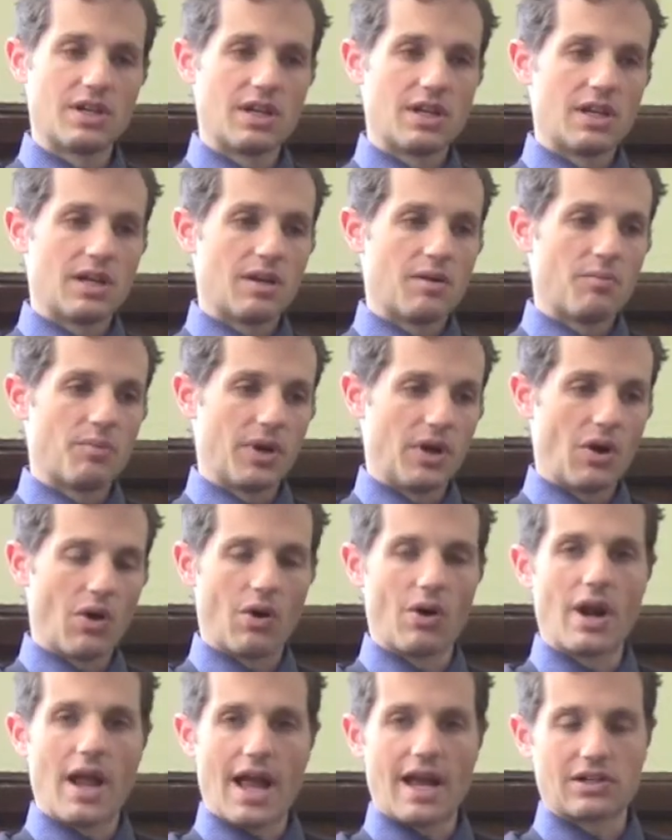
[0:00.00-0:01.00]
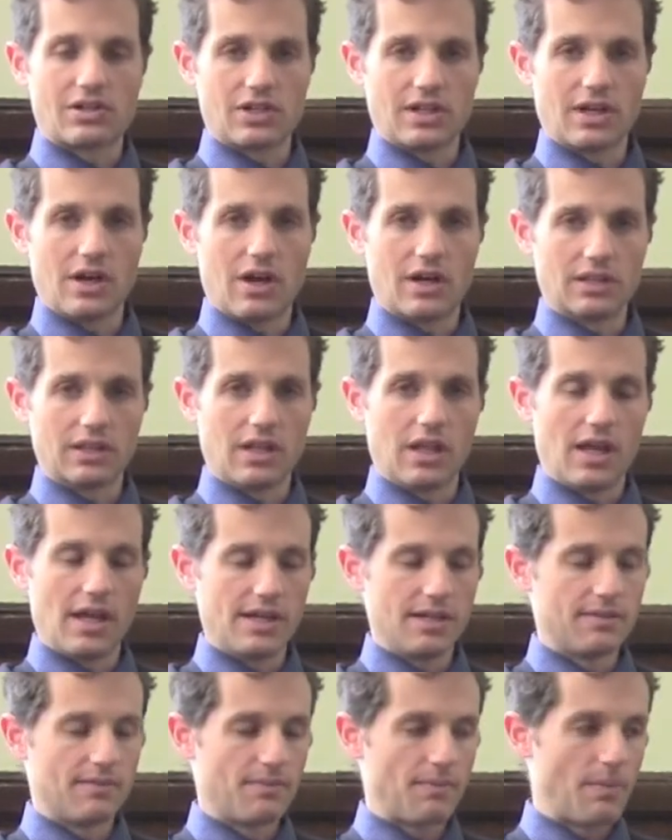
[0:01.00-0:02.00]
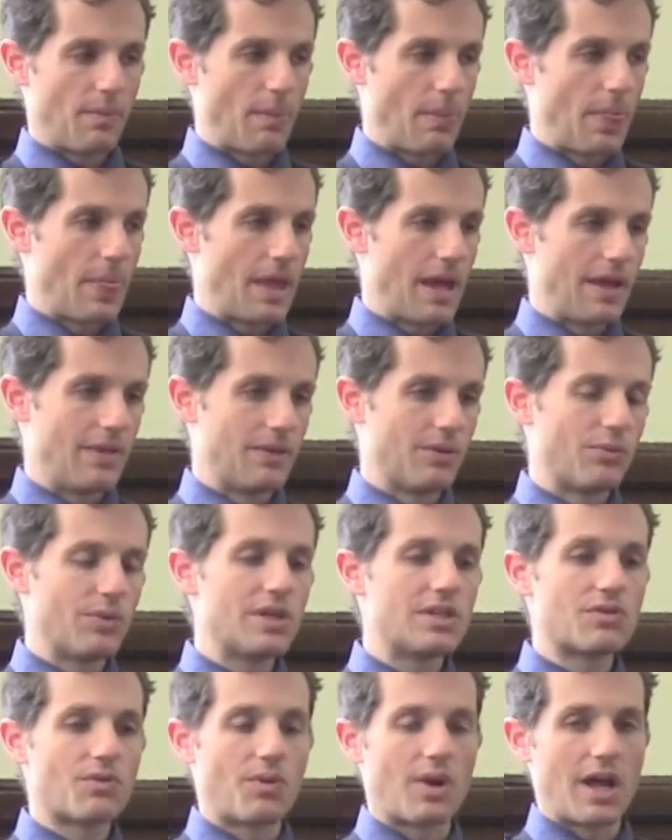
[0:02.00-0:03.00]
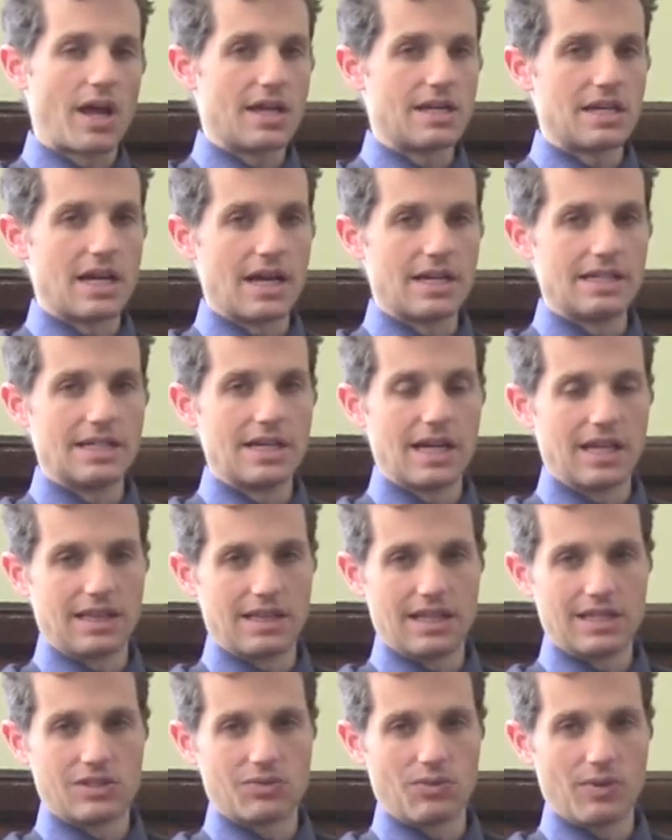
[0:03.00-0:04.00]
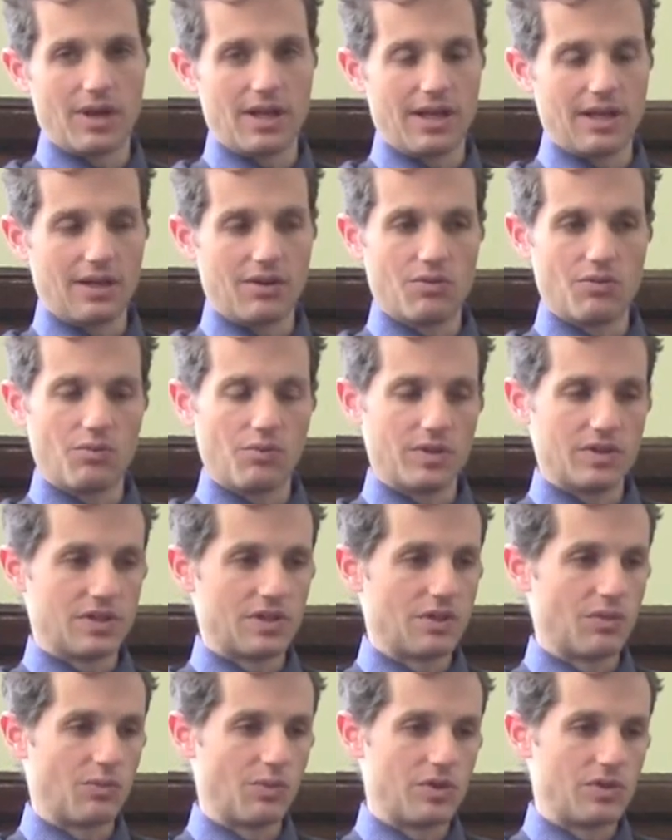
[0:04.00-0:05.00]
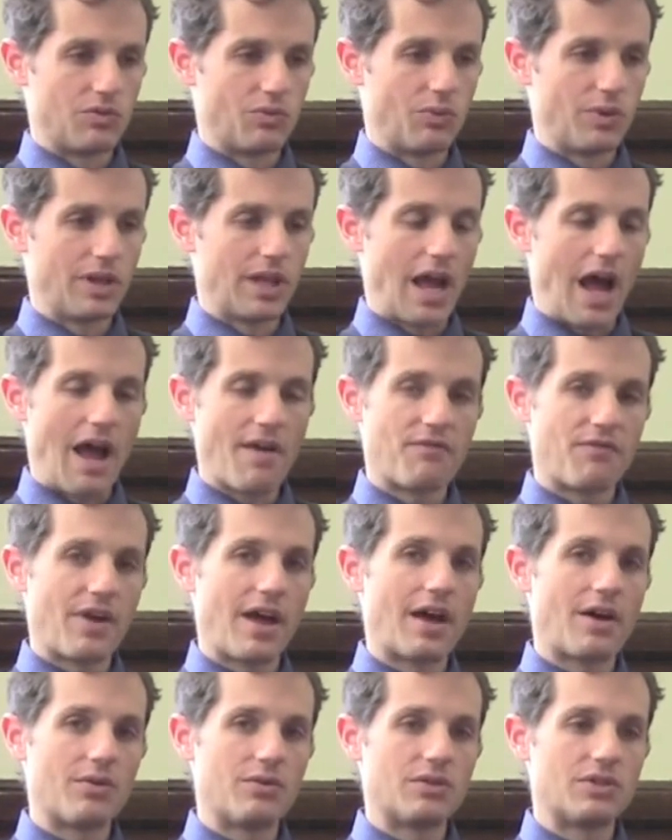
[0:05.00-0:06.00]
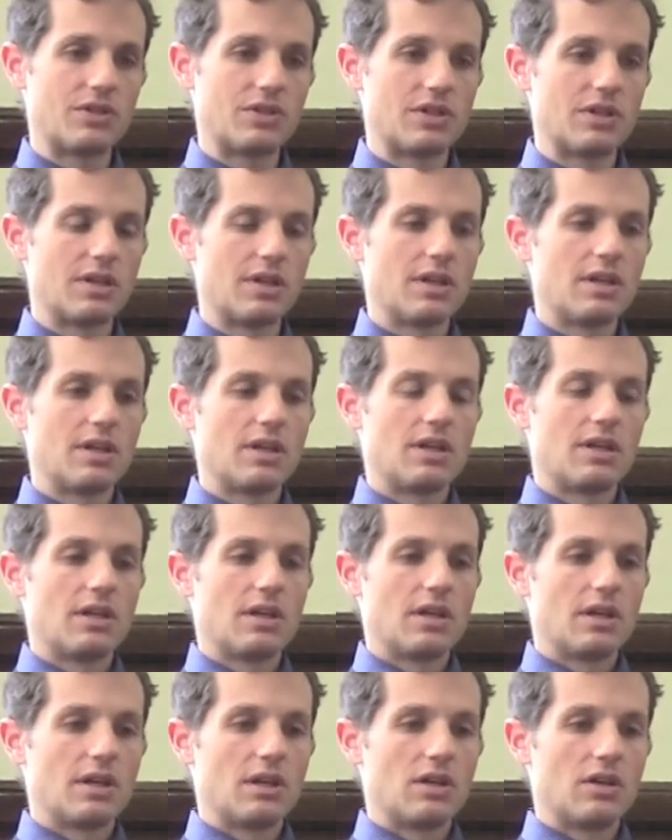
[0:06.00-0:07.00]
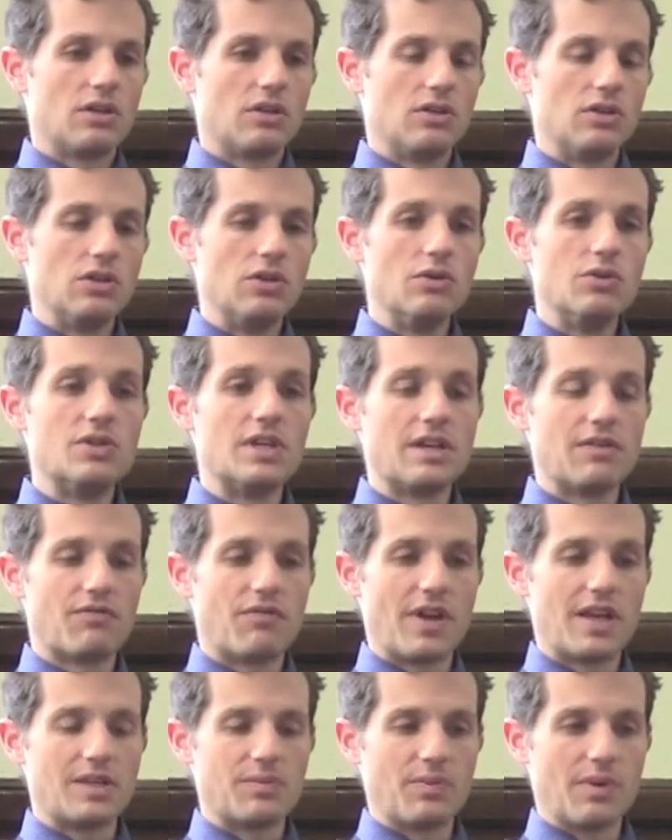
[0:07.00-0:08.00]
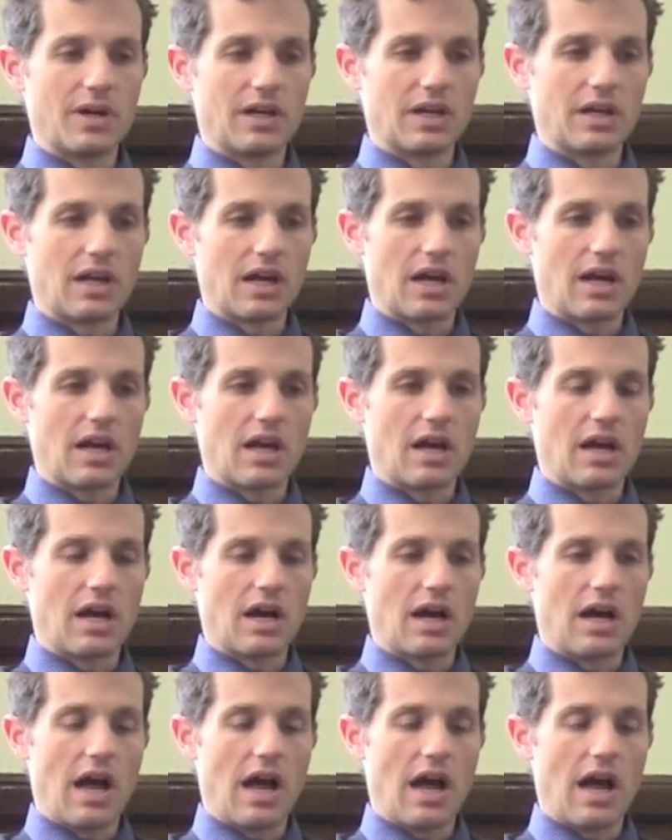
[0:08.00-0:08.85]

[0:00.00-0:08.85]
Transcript: page, but aren't actually online. And the reason why I did it this way was really, I found using Facebook,